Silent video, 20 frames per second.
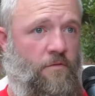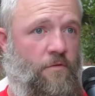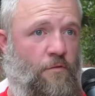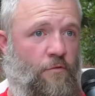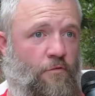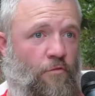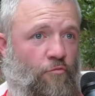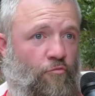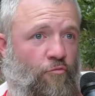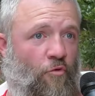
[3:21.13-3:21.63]

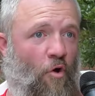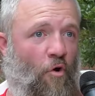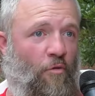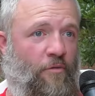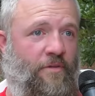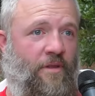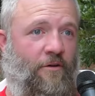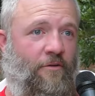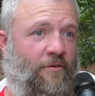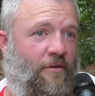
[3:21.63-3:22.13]
dudes are
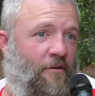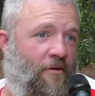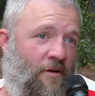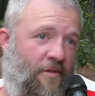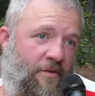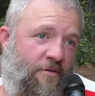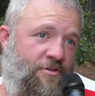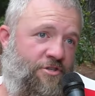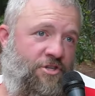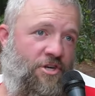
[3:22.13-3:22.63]
they're
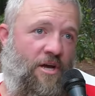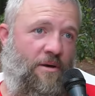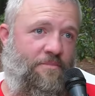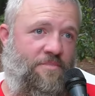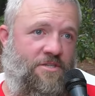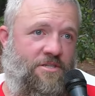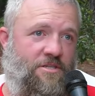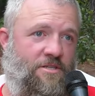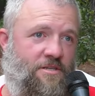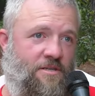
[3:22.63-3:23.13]
on the
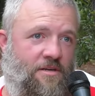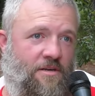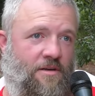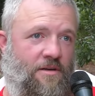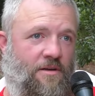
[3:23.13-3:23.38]
ships.